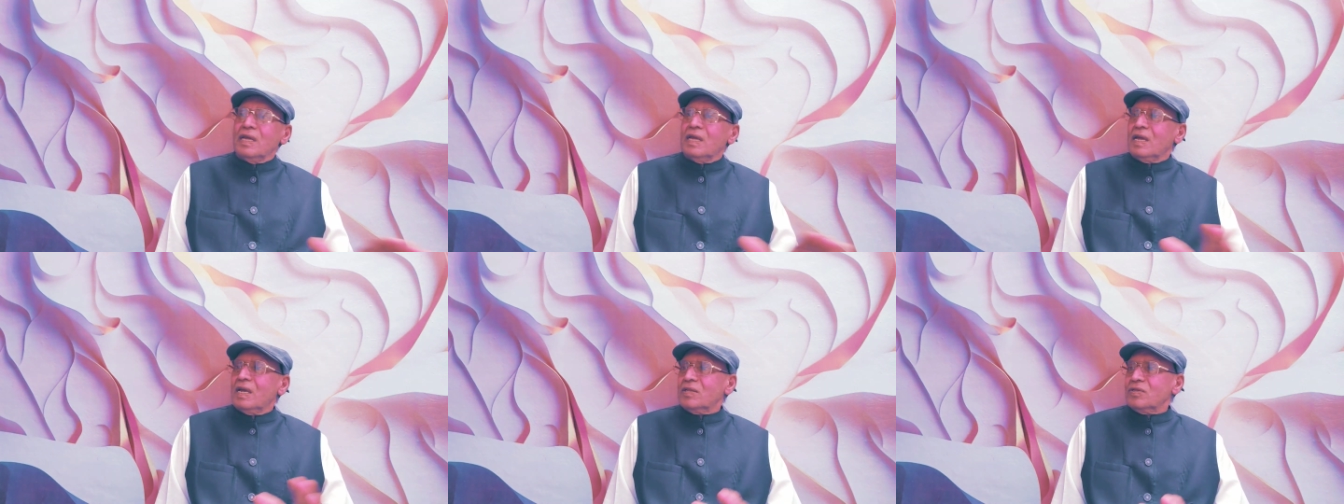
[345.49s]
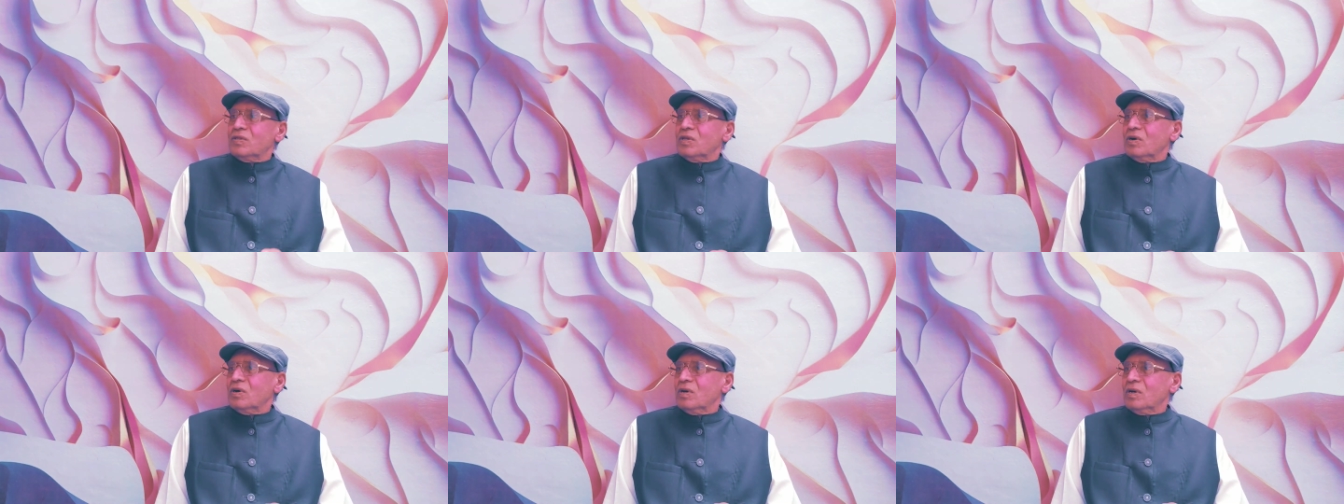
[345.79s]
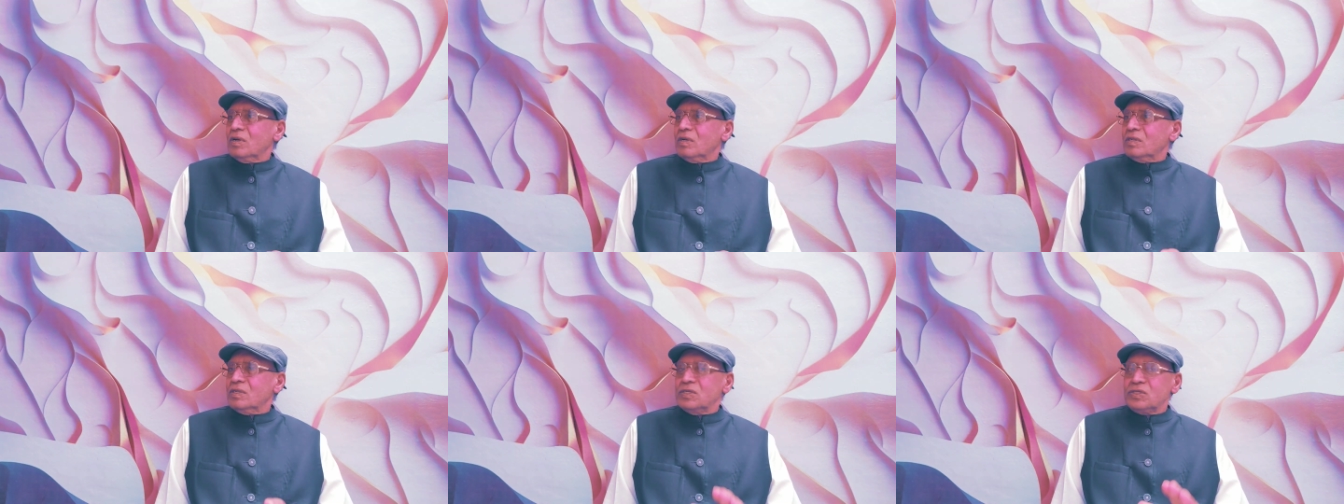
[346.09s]
and
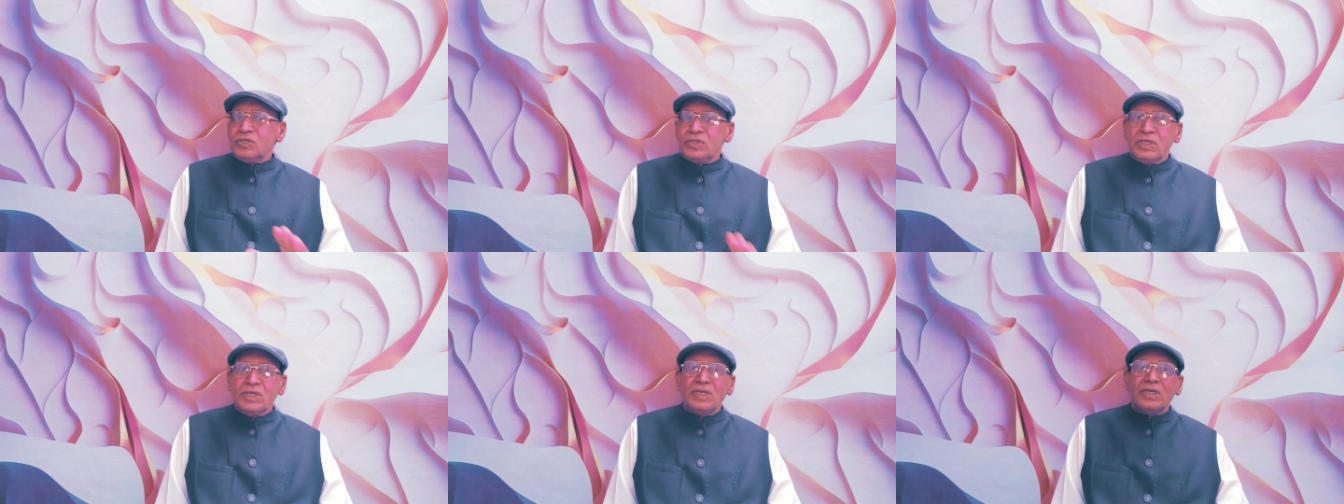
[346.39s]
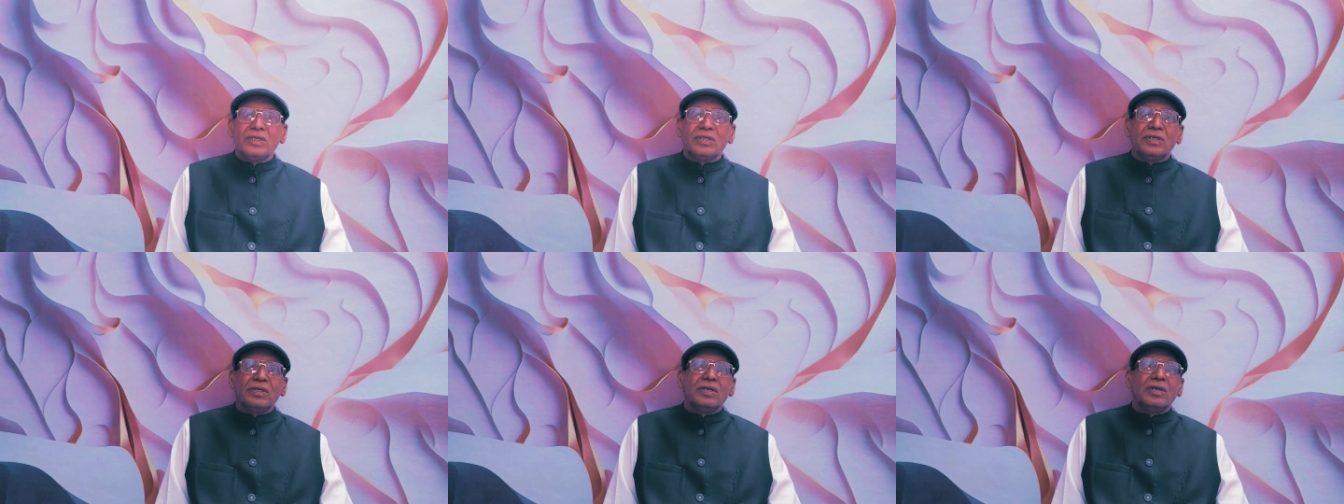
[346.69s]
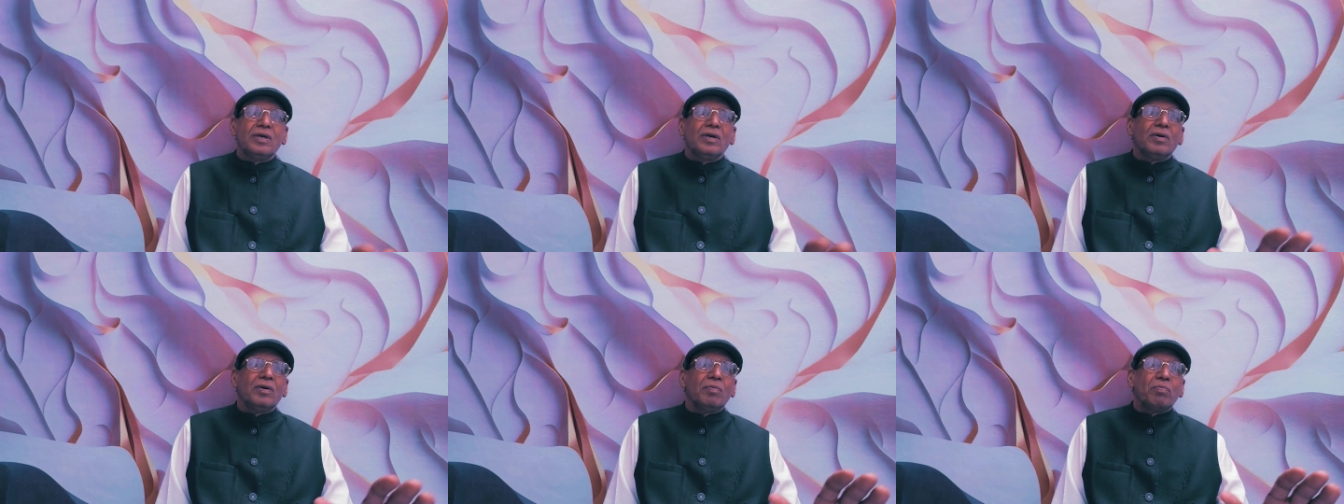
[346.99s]
the disease
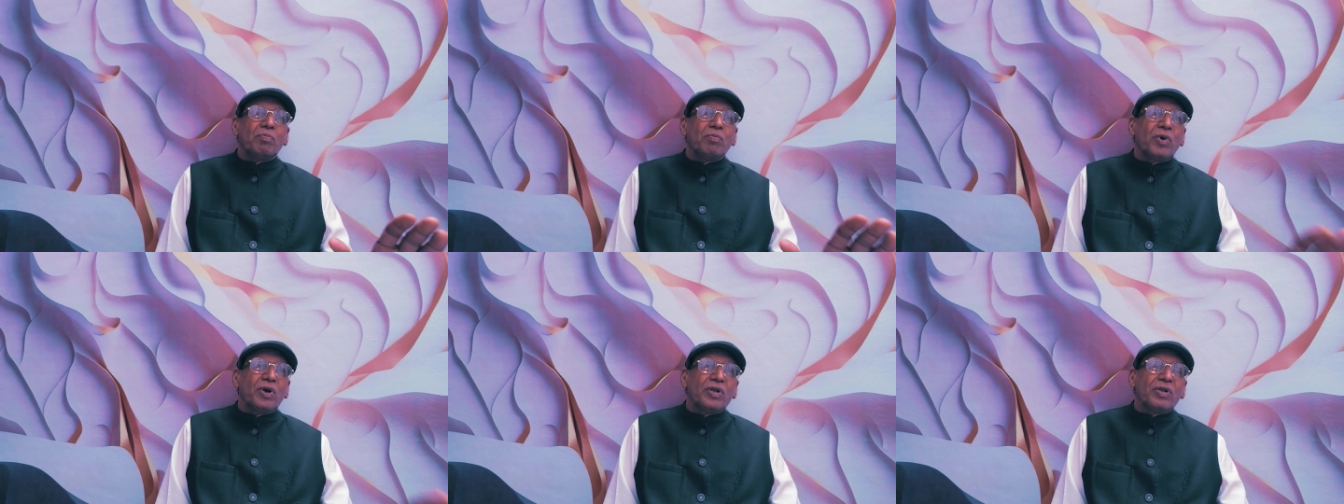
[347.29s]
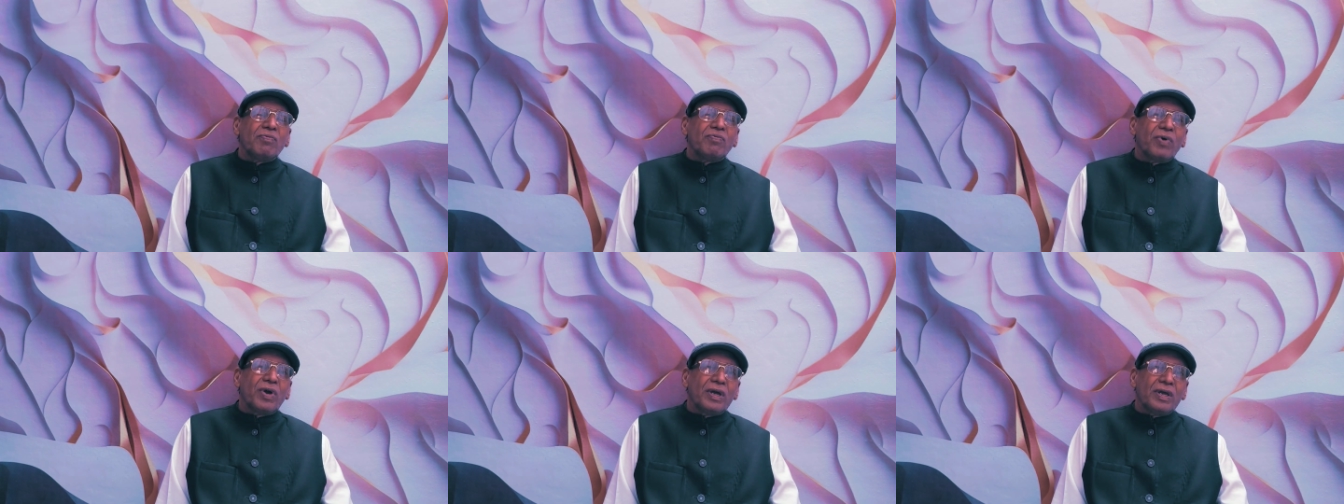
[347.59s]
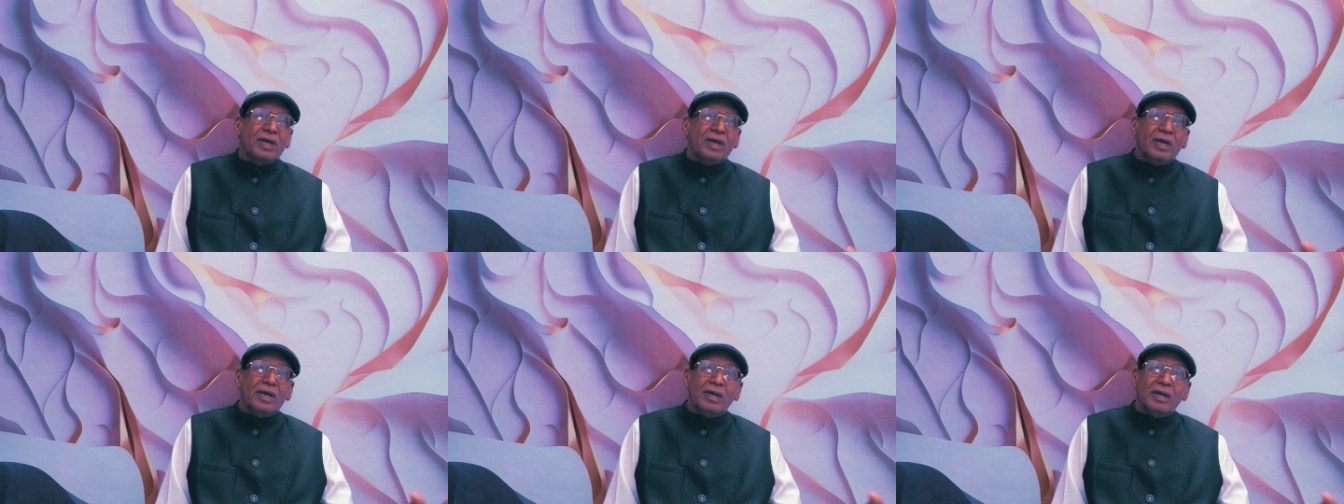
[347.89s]

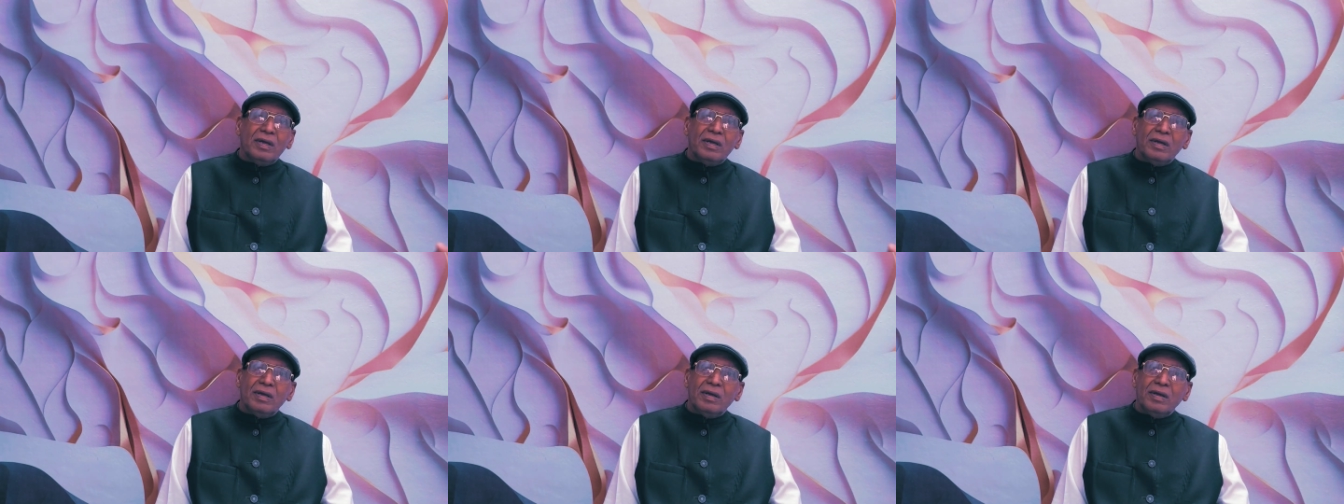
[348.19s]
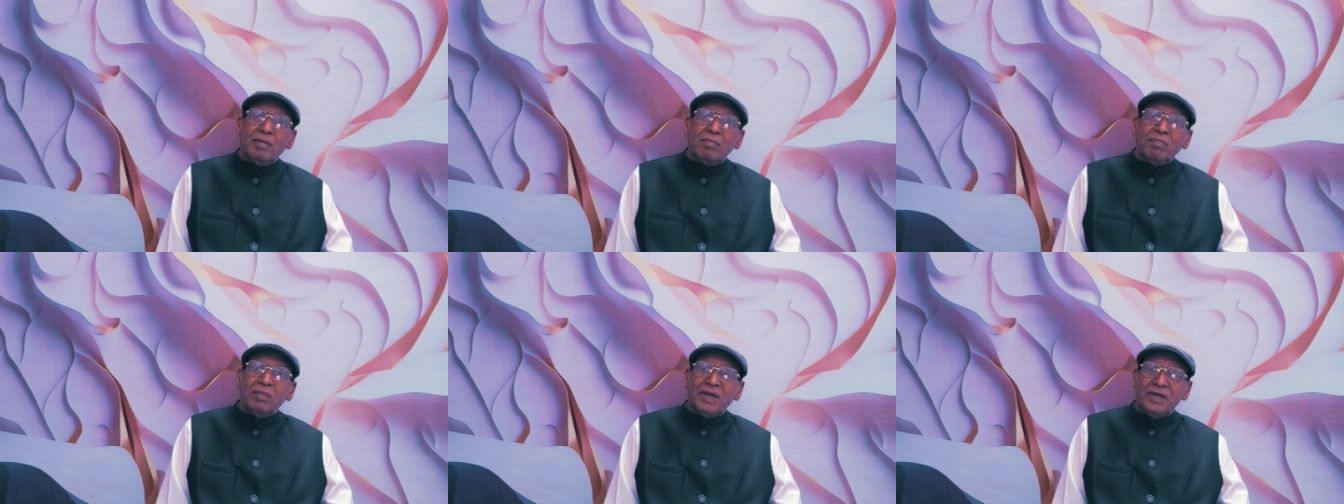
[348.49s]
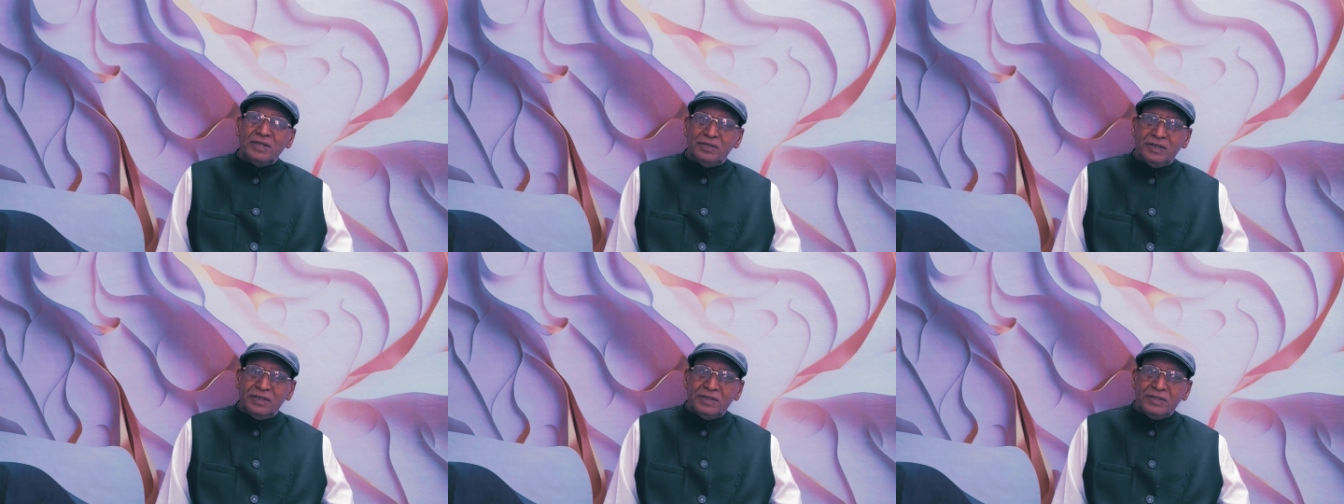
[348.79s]
modifying
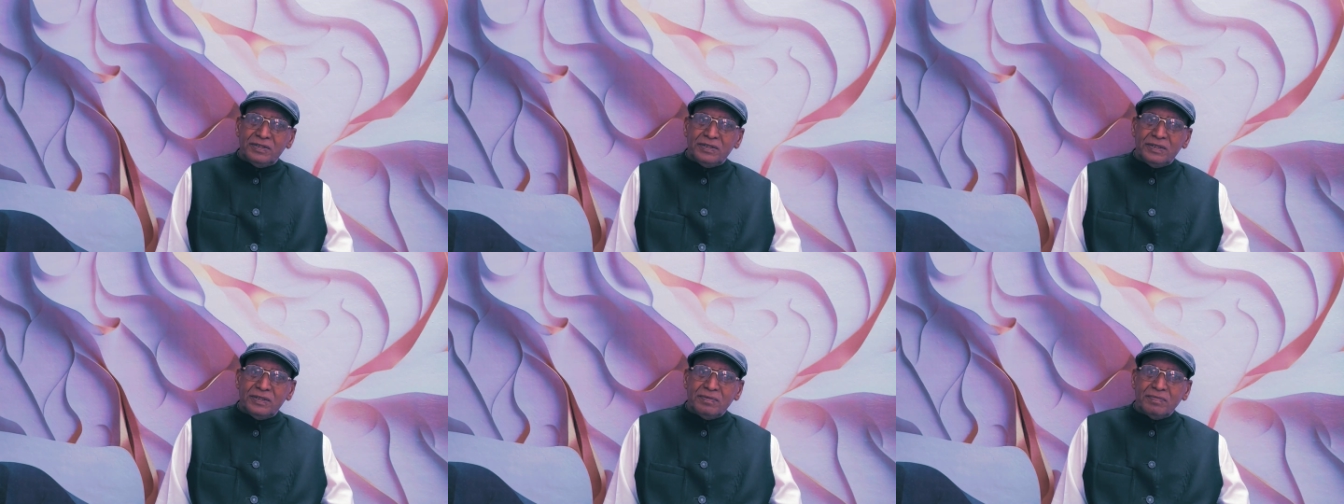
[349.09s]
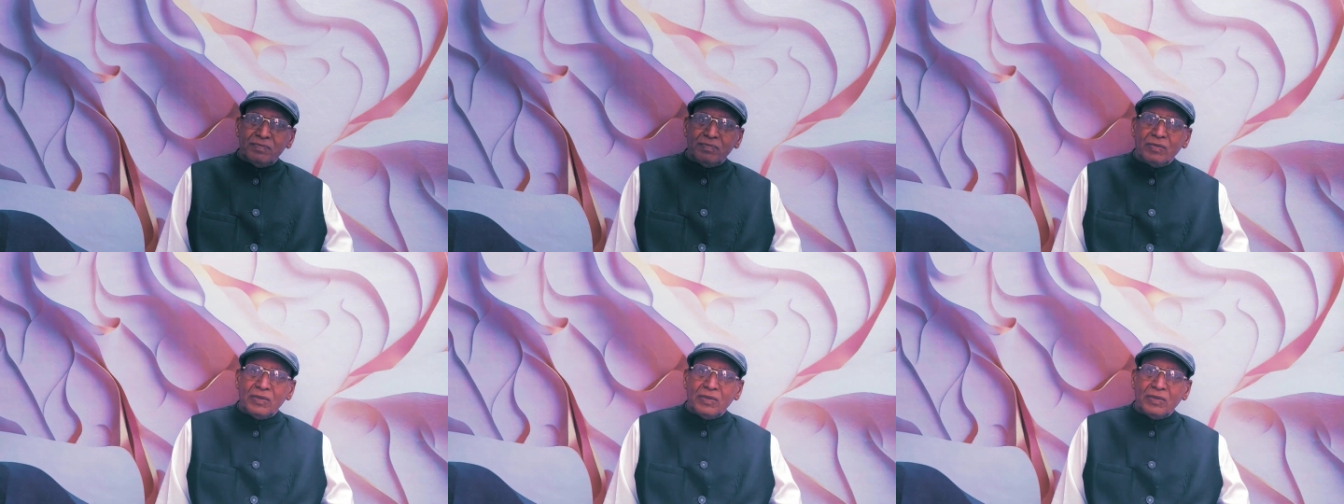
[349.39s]
medicines.